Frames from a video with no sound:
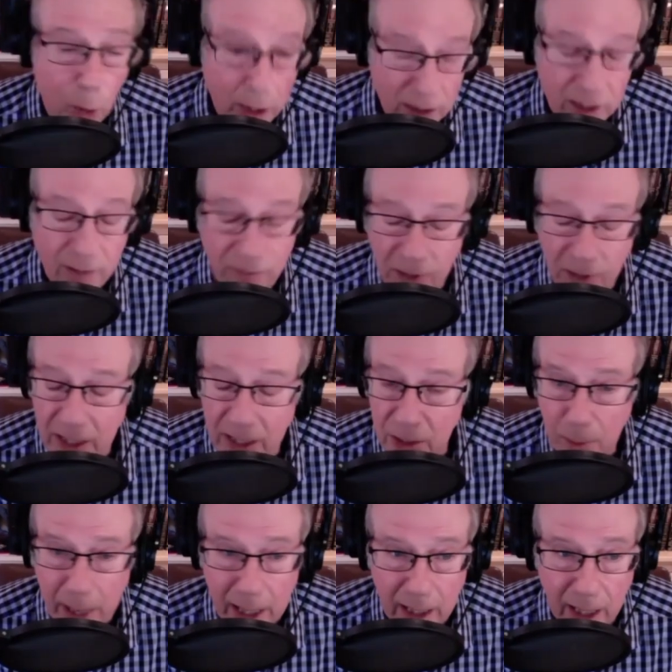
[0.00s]
the funniest
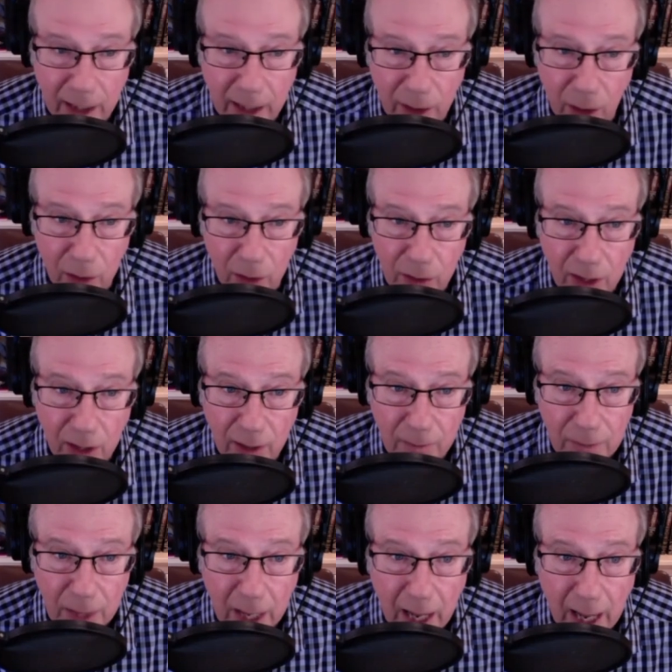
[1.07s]
man on earth,
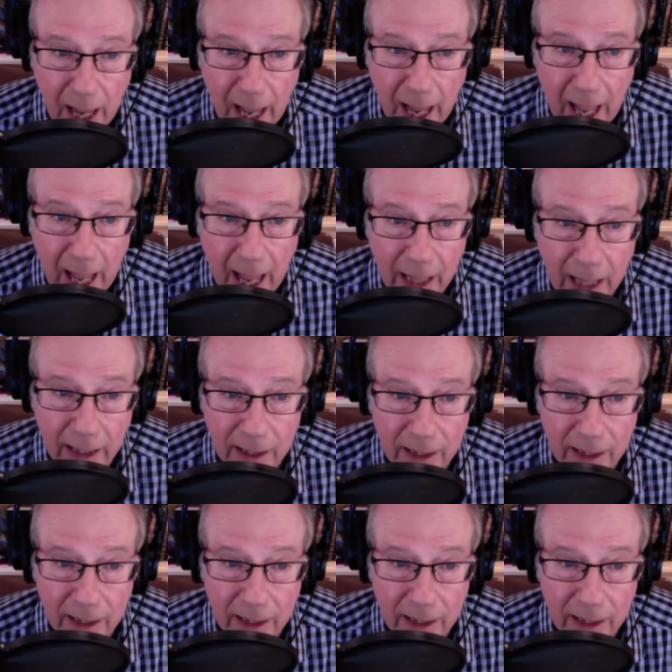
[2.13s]
and